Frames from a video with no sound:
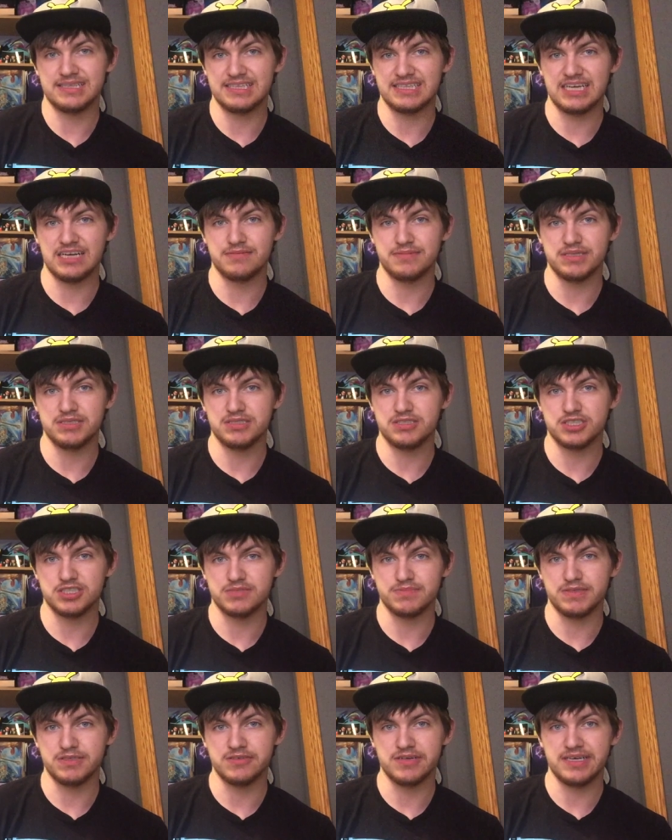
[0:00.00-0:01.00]
I think that would
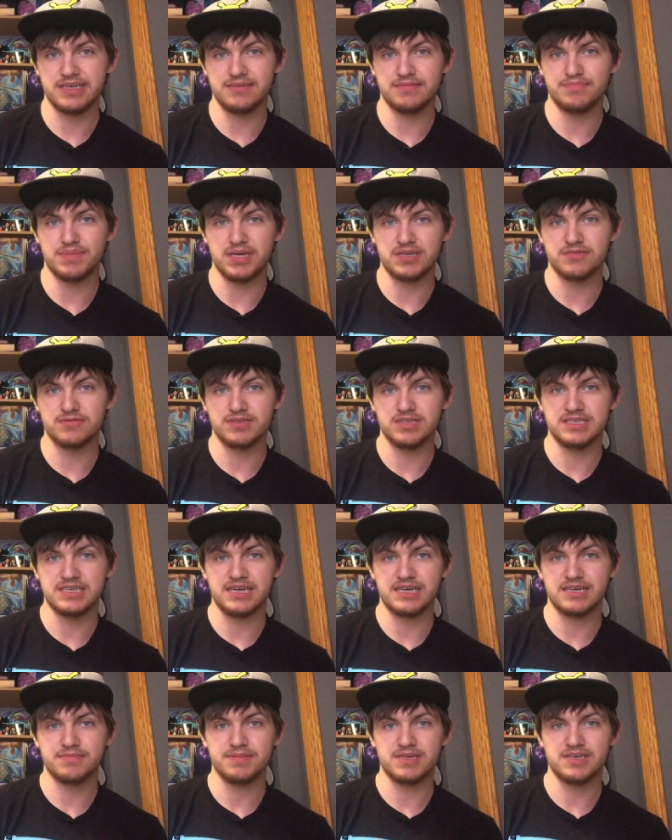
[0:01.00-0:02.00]
just be better for the
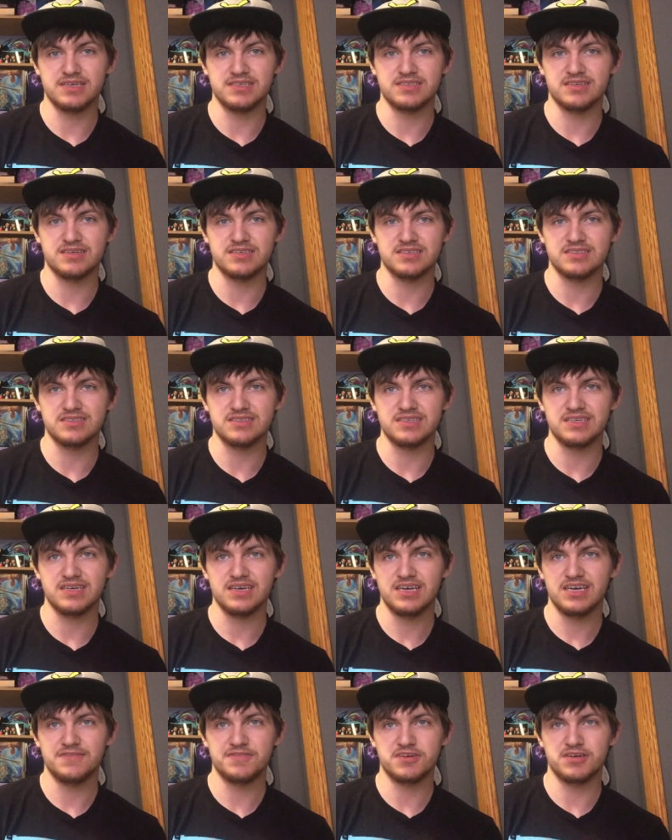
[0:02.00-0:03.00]
deck, because honestly,
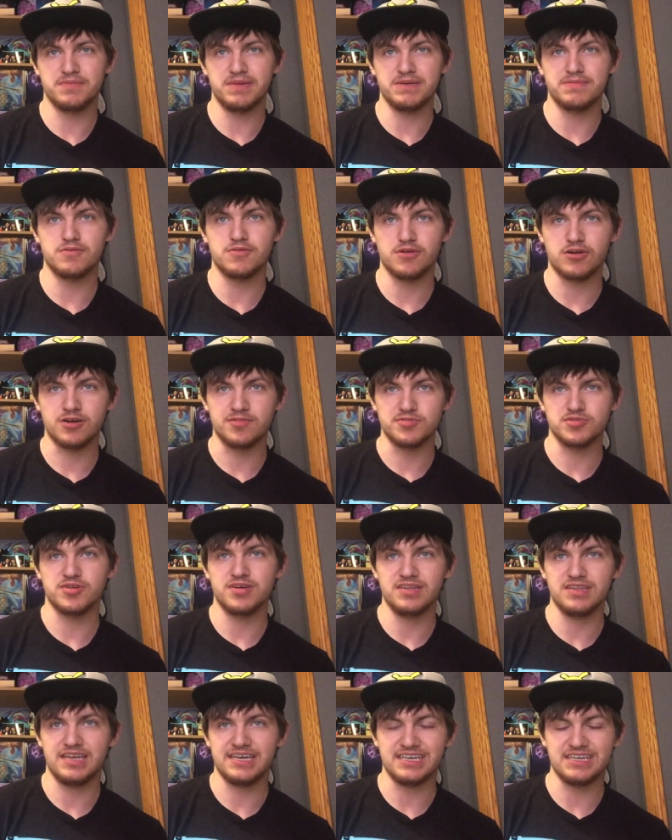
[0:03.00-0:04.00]
if you're gonna make more
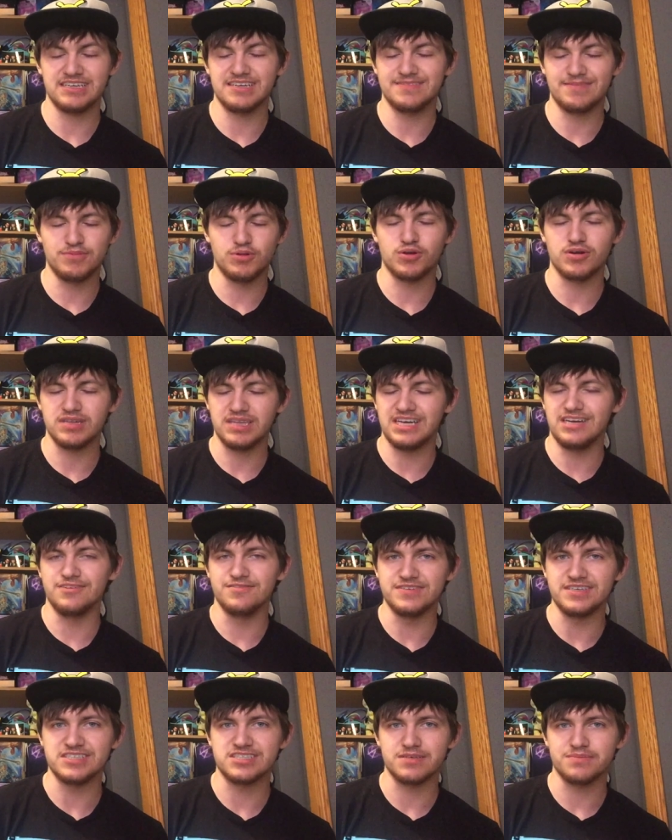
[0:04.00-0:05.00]
more
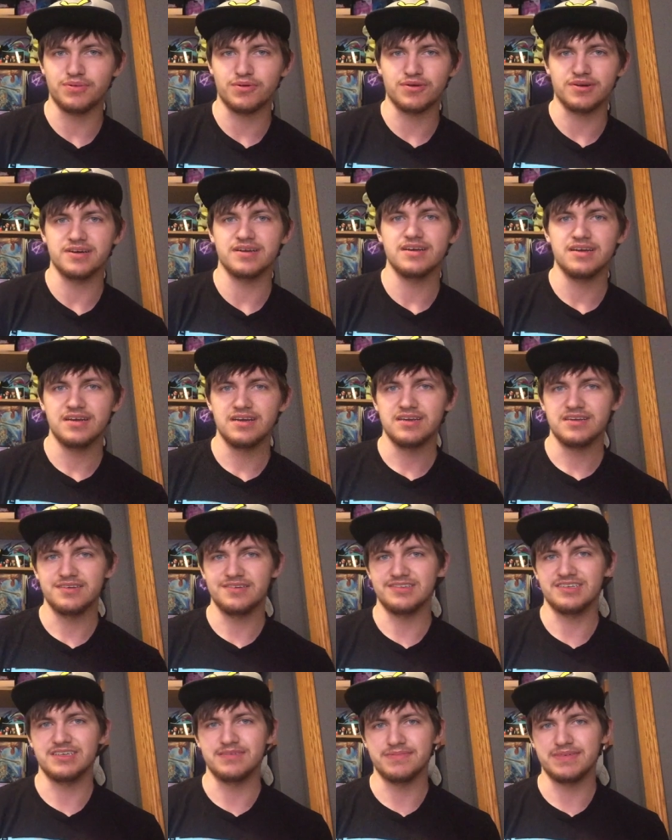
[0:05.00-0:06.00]
LV support,
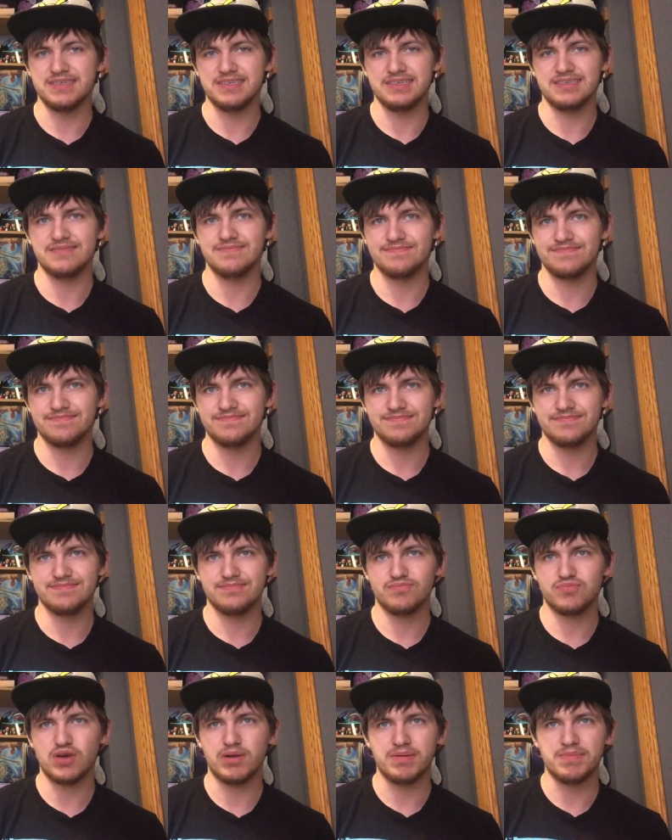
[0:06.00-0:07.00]
you're gonna be
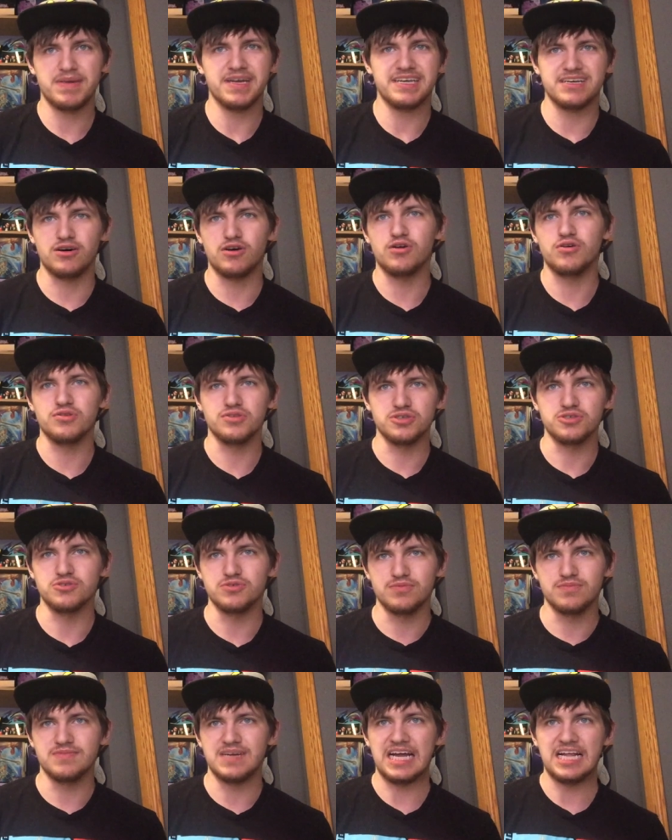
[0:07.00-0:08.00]
probably making a whole
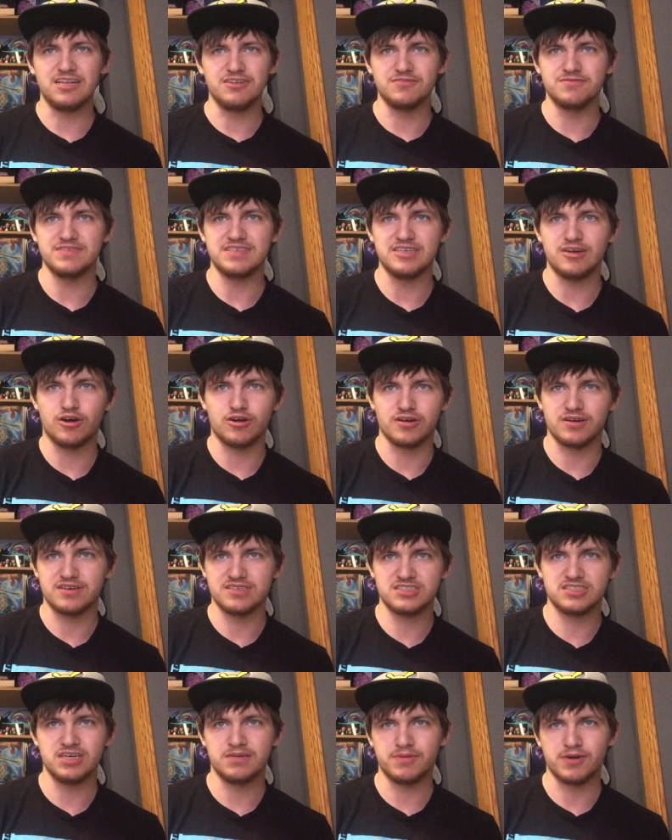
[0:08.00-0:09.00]
new LV
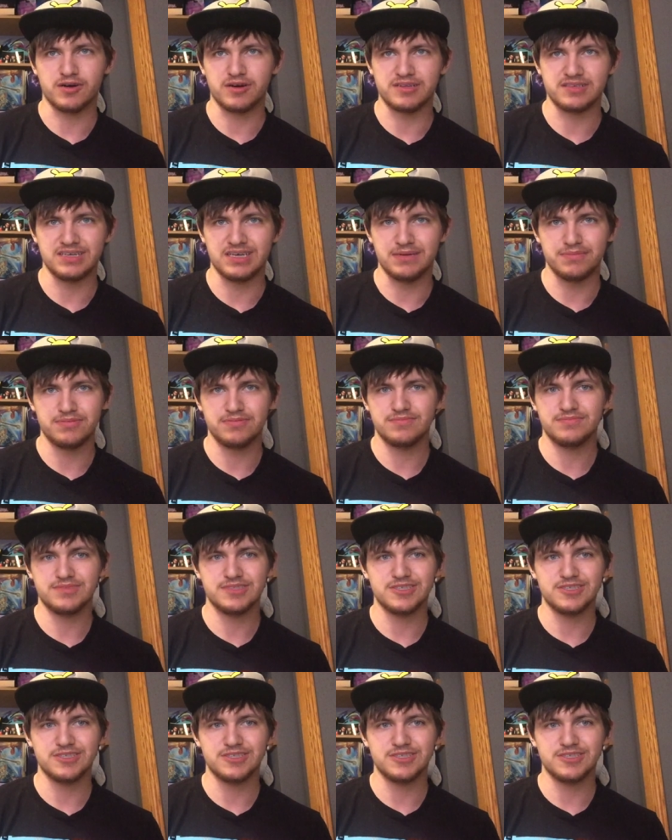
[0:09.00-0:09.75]
sub archetype.